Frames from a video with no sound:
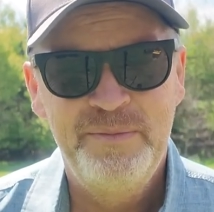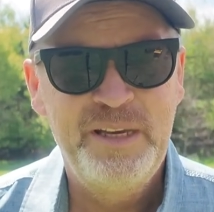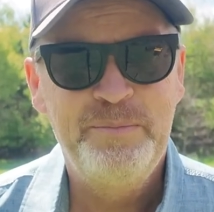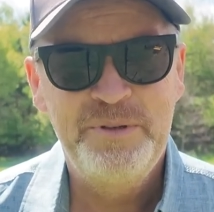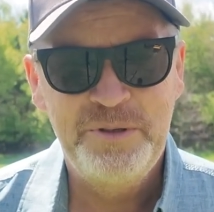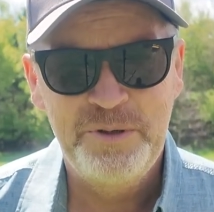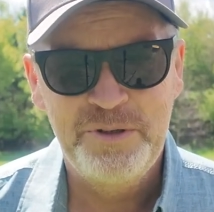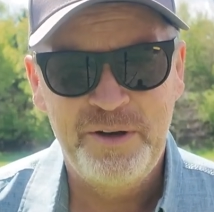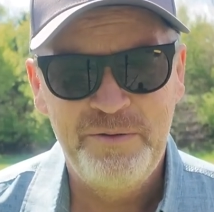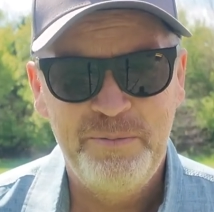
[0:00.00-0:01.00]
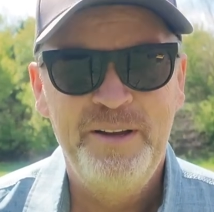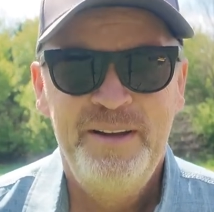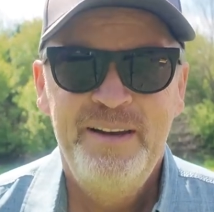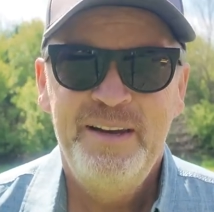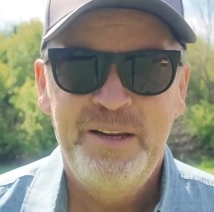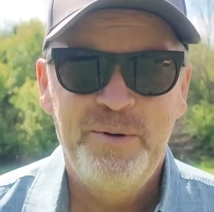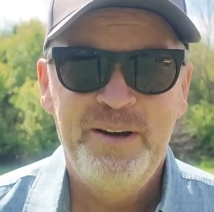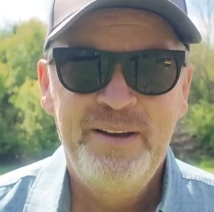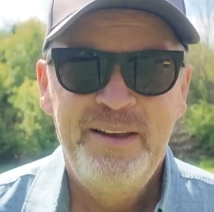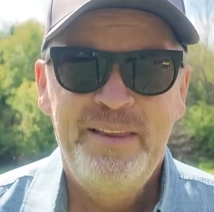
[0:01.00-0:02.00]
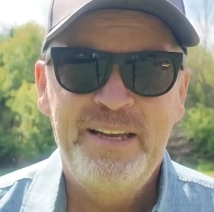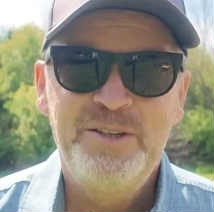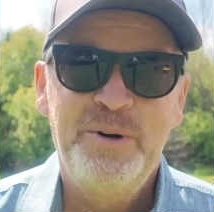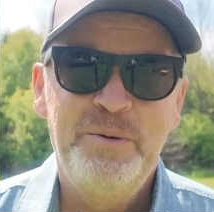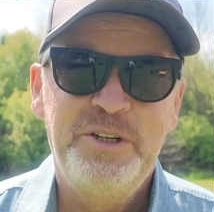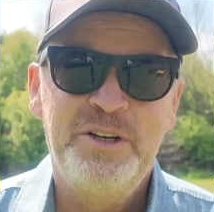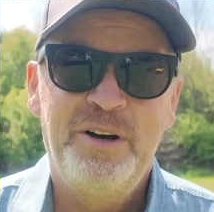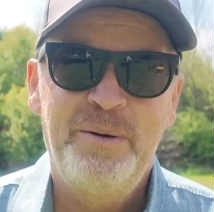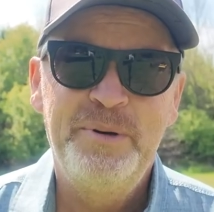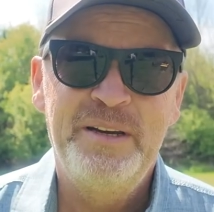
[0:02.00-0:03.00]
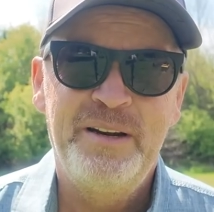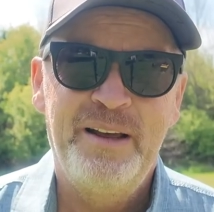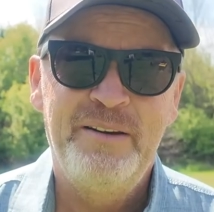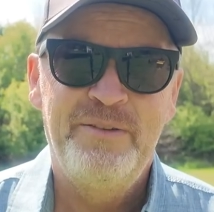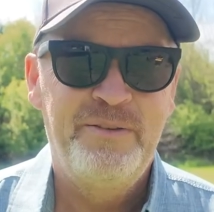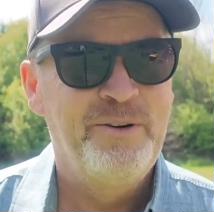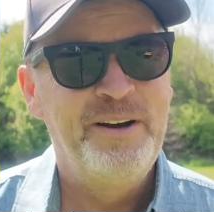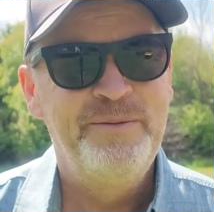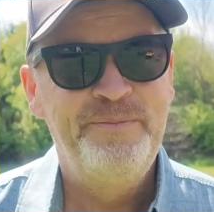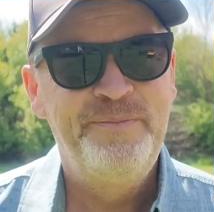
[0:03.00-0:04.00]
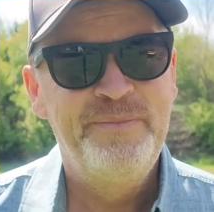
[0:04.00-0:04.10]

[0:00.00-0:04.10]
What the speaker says: Keep it to yourself. But anyway, that's the way we should all be in life, right?